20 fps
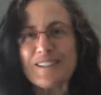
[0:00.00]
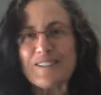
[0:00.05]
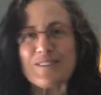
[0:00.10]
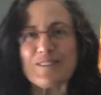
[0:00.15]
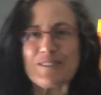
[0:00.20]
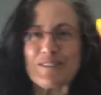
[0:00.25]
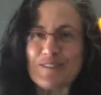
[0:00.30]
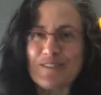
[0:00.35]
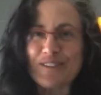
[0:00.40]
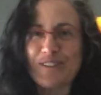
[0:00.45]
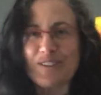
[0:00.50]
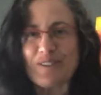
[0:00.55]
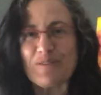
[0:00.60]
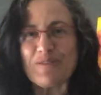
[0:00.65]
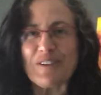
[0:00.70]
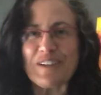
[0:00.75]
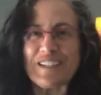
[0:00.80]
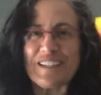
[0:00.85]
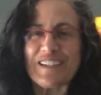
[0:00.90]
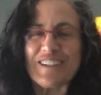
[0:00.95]
so if you don't
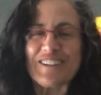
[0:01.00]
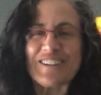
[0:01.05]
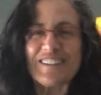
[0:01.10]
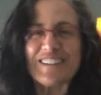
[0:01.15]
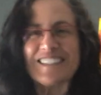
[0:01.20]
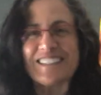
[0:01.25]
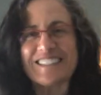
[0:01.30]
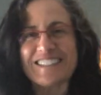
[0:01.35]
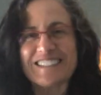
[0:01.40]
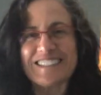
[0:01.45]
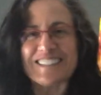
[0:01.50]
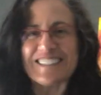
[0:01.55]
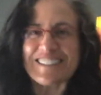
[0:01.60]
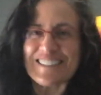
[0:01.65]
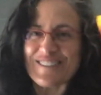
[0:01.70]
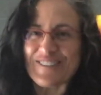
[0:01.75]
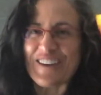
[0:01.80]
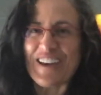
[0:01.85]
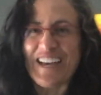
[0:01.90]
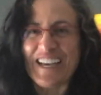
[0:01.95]
want to hear this,
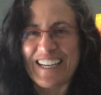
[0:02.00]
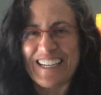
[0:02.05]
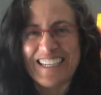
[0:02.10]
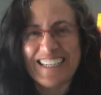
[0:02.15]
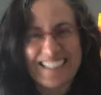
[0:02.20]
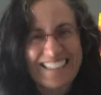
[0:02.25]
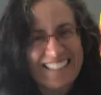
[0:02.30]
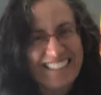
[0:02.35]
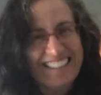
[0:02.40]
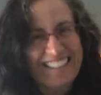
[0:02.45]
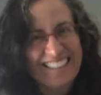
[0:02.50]
that's fine.